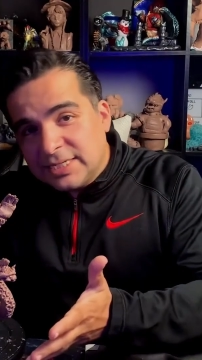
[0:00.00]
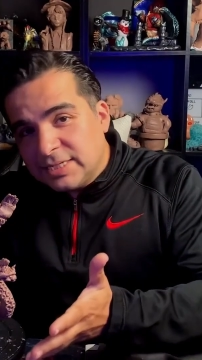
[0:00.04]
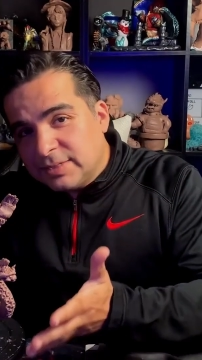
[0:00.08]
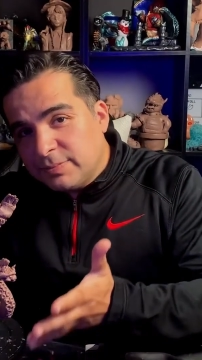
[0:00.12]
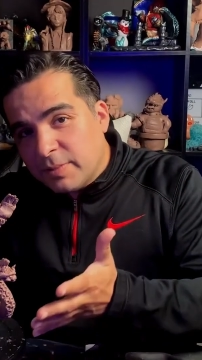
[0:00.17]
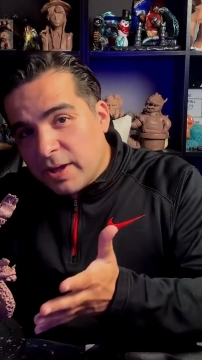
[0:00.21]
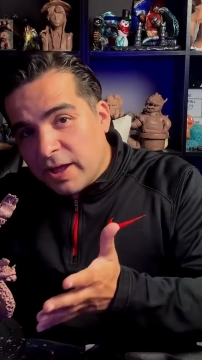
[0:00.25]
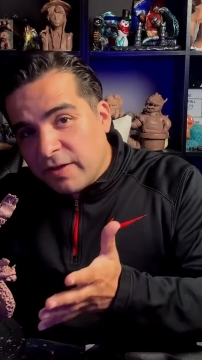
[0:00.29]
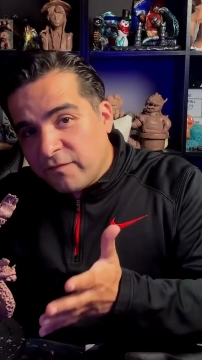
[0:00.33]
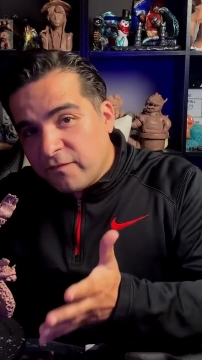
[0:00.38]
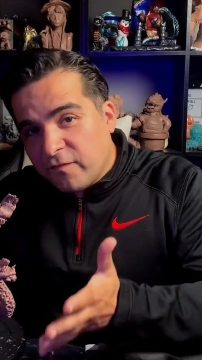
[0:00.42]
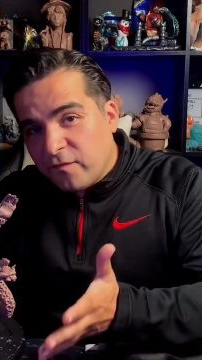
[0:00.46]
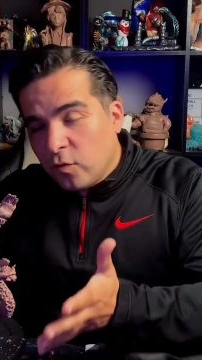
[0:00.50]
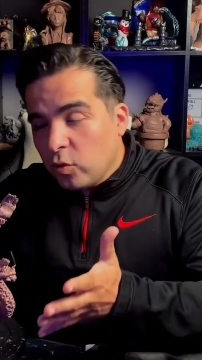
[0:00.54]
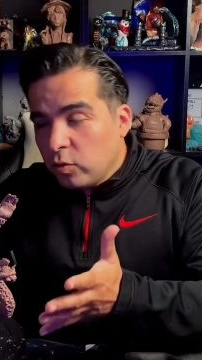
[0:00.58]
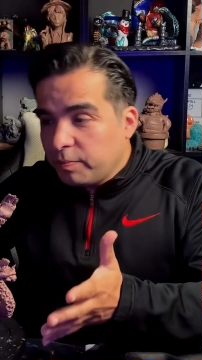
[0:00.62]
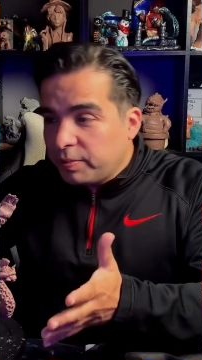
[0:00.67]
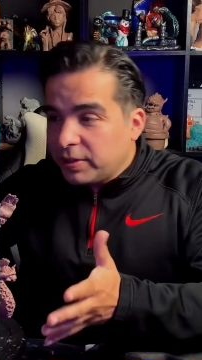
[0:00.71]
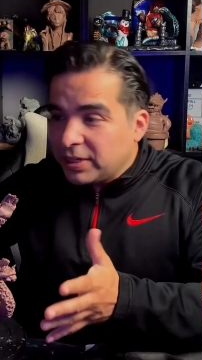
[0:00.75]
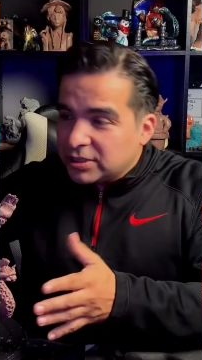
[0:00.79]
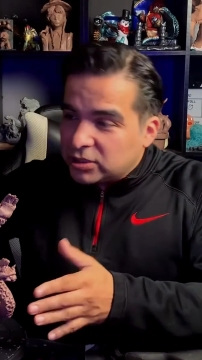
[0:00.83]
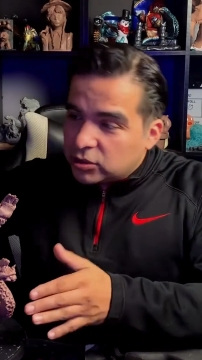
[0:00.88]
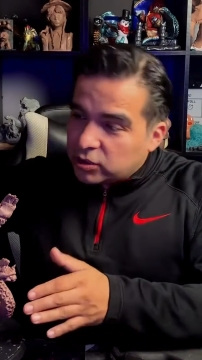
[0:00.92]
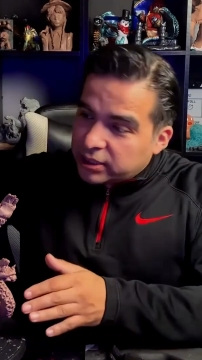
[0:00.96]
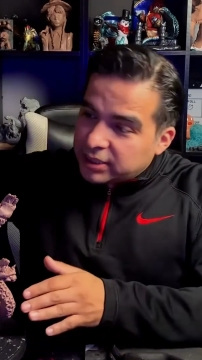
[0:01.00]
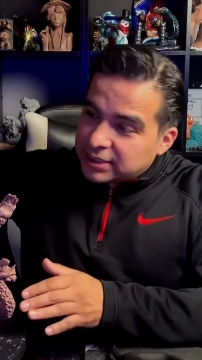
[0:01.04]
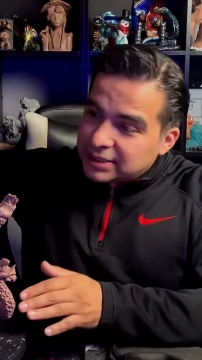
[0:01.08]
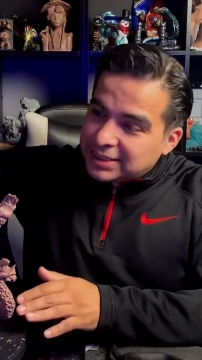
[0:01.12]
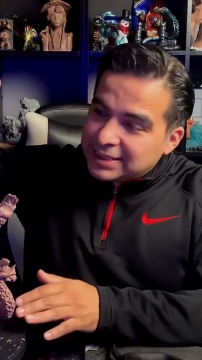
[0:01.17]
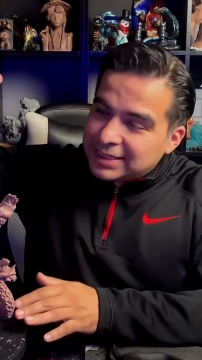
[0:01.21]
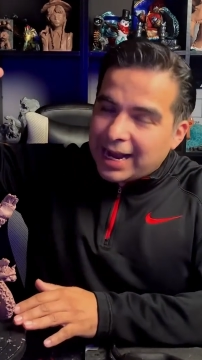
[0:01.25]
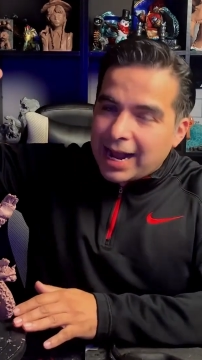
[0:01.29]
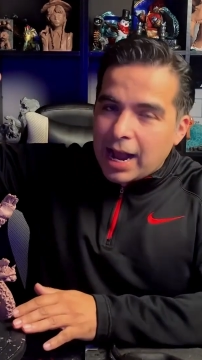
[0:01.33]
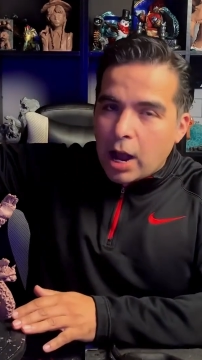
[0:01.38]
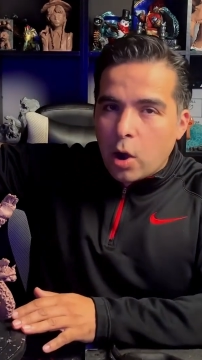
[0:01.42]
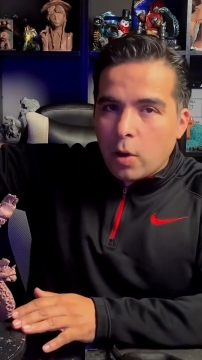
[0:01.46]
my full piece. You can see
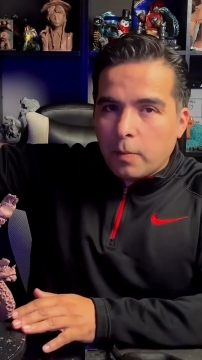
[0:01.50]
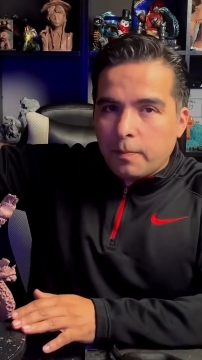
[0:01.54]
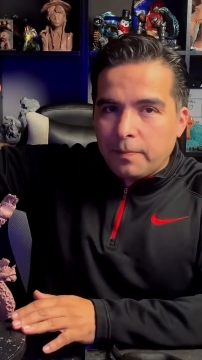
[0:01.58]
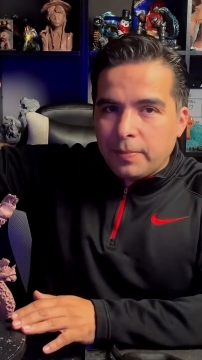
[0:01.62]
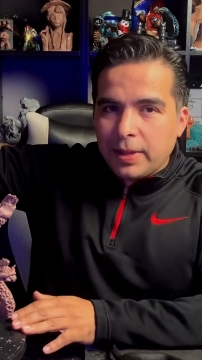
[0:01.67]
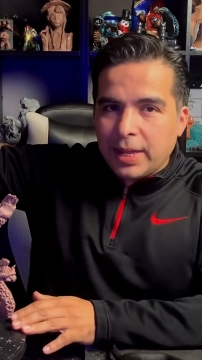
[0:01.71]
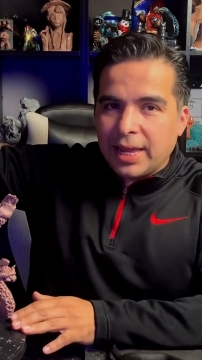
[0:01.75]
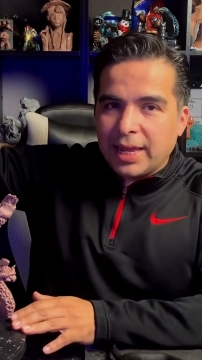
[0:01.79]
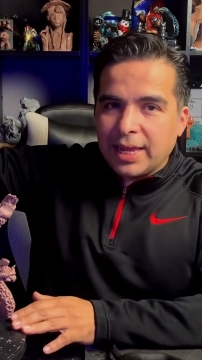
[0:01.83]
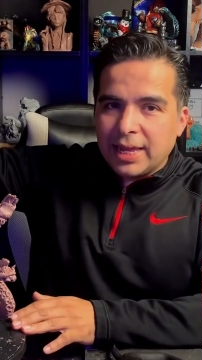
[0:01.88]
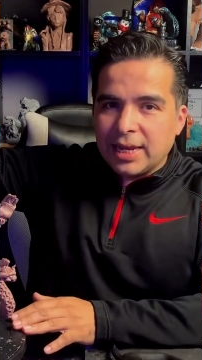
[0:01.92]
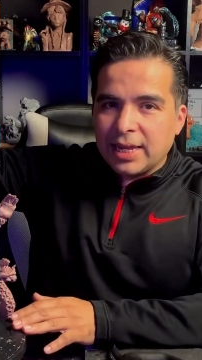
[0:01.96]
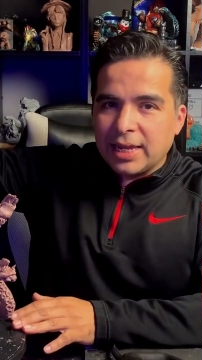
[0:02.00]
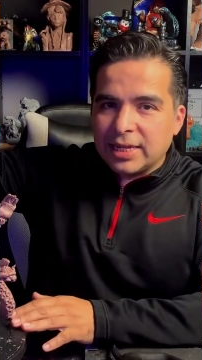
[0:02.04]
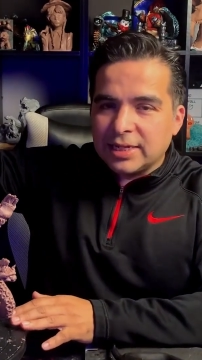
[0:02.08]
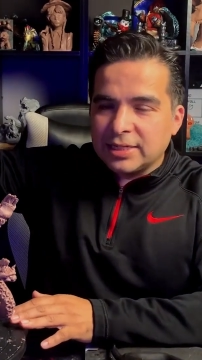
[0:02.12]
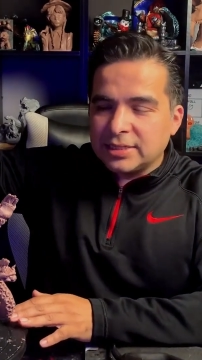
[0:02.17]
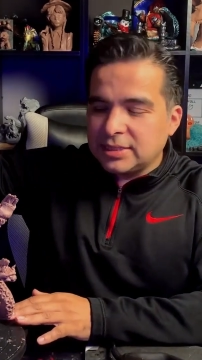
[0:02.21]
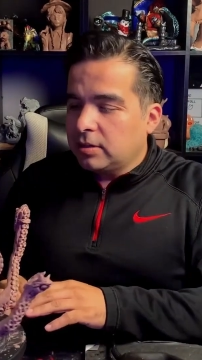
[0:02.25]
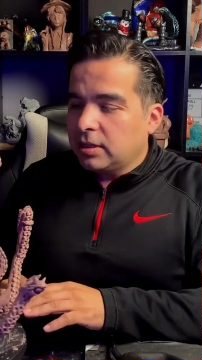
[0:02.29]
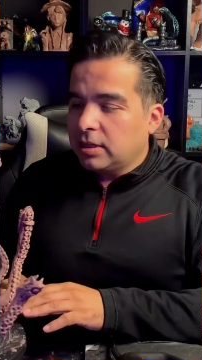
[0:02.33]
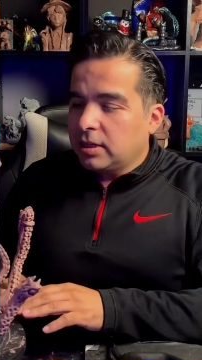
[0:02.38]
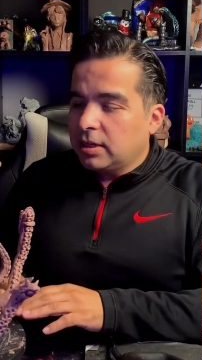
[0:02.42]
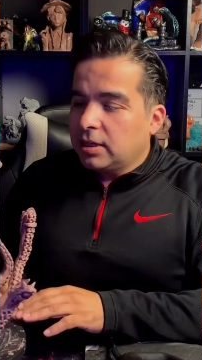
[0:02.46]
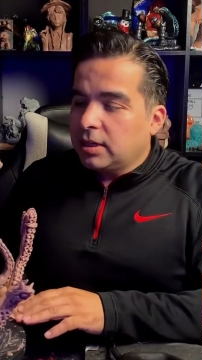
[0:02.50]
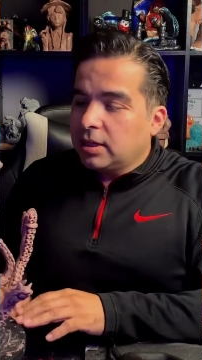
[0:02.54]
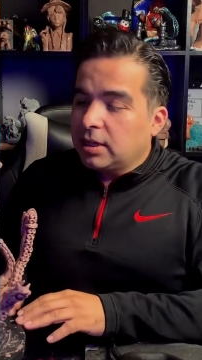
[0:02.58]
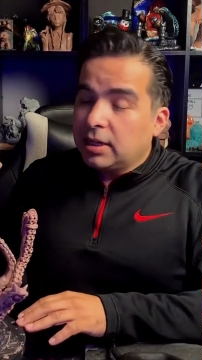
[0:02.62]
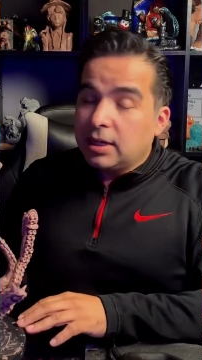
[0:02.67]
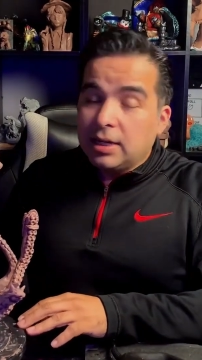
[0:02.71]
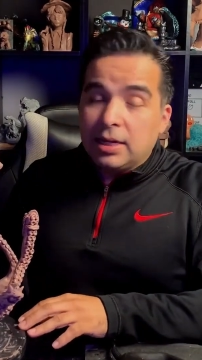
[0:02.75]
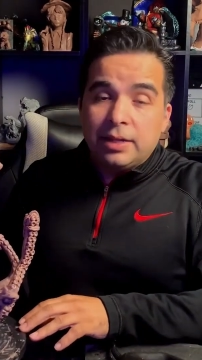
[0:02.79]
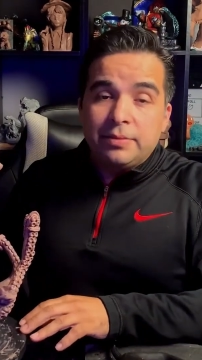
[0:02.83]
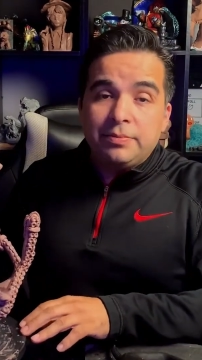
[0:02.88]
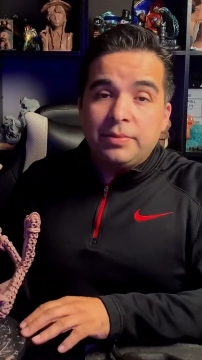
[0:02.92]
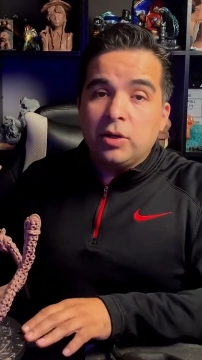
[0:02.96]
how big it is.
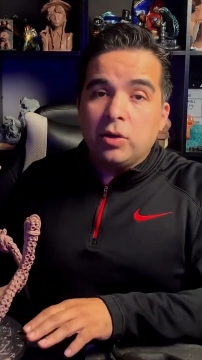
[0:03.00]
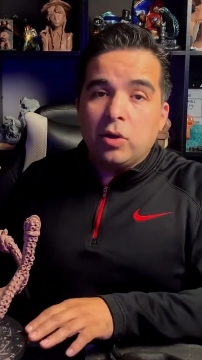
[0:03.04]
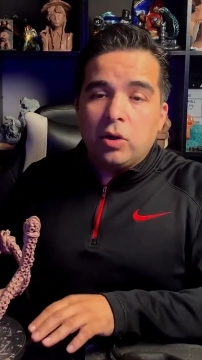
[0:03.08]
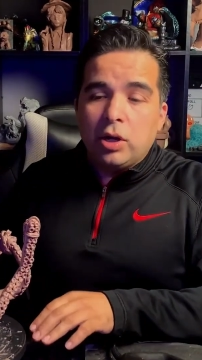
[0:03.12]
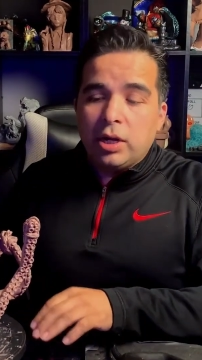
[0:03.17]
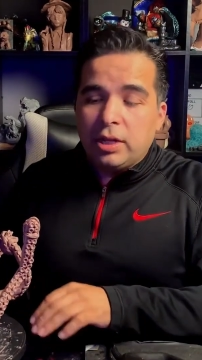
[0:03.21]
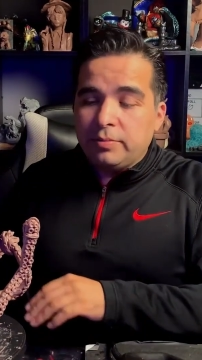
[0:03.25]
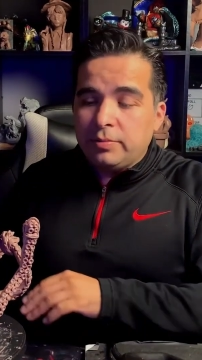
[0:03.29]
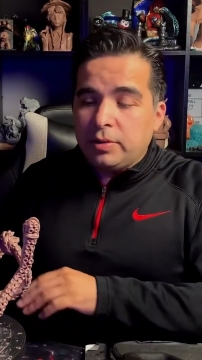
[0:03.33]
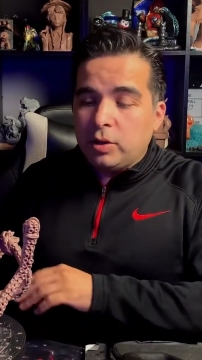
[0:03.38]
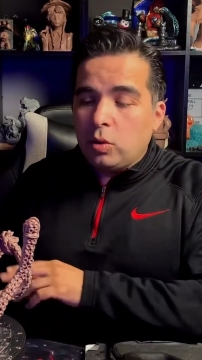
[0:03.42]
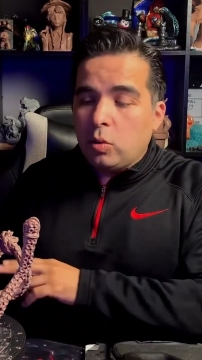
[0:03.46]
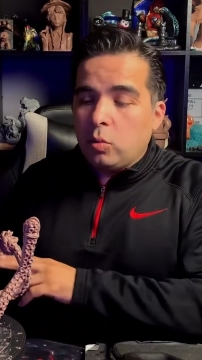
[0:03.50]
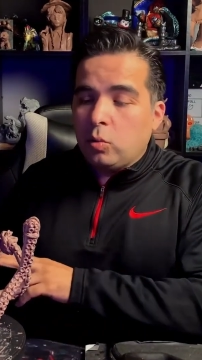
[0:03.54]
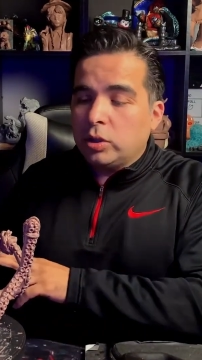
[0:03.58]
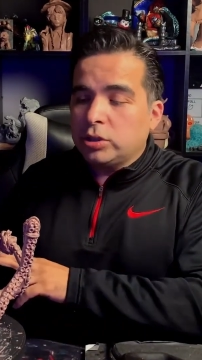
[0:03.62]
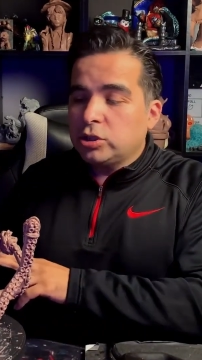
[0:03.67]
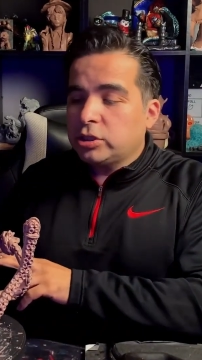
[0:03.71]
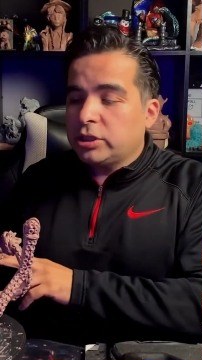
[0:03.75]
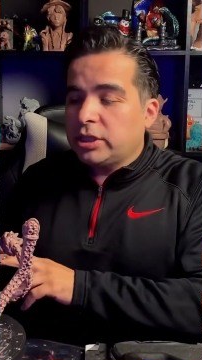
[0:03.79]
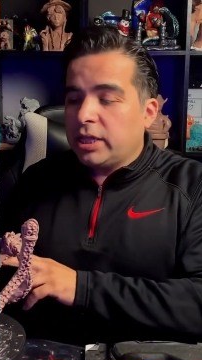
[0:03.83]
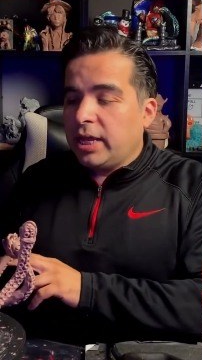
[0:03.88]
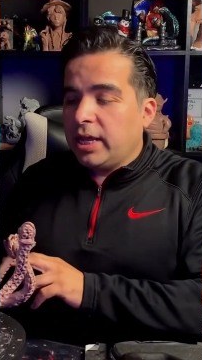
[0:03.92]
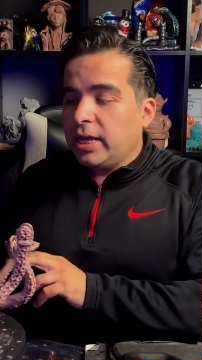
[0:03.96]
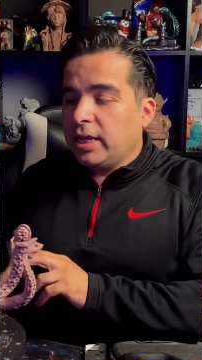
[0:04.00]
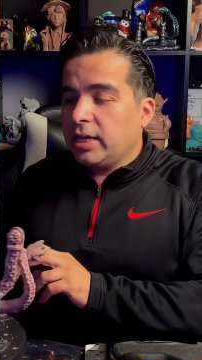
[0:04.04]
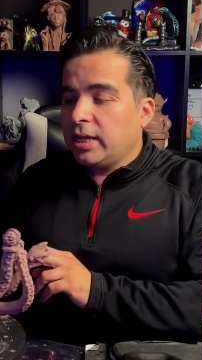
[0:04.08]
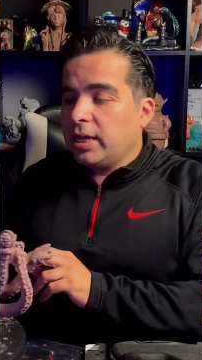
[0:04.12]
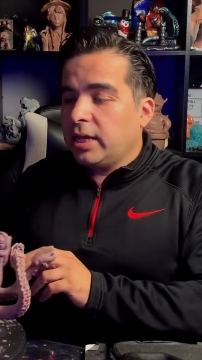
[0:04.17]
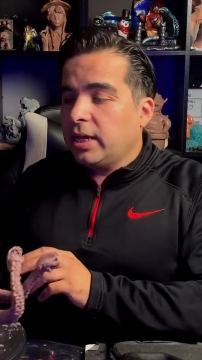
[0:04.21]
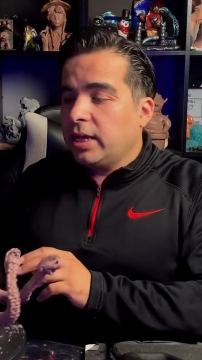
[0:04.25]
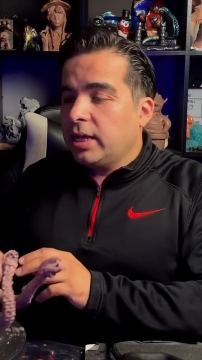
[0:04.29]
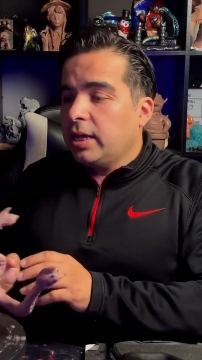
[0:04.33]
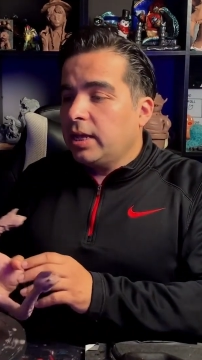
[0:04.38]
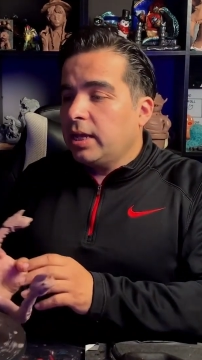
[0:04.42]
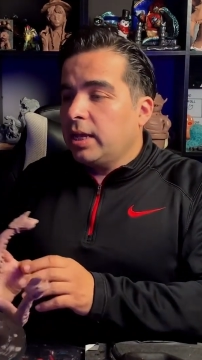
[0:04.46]
Let me know what you think.
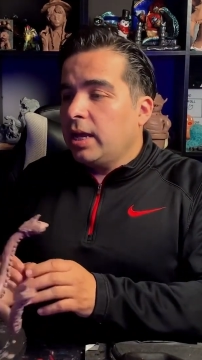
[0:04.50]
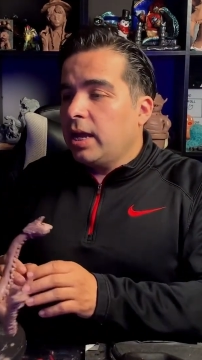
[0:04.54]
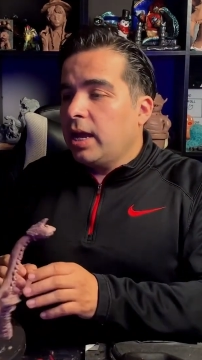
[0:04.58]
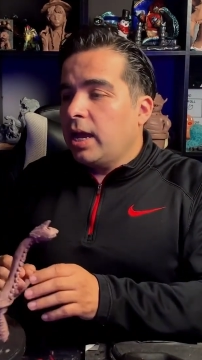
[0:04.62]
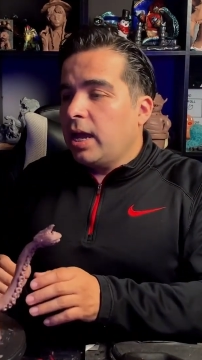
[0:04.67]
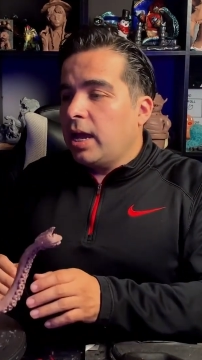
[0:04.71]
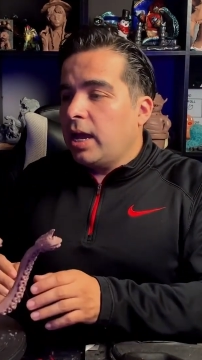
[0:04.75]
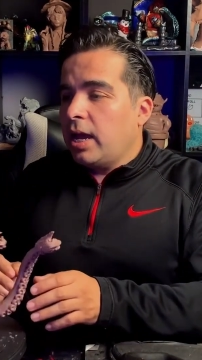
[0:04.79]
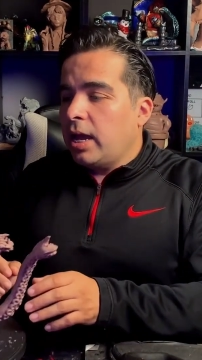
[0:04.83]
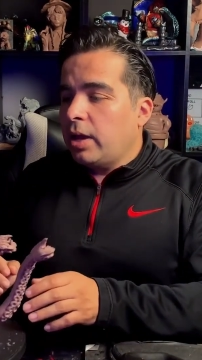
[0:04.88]
I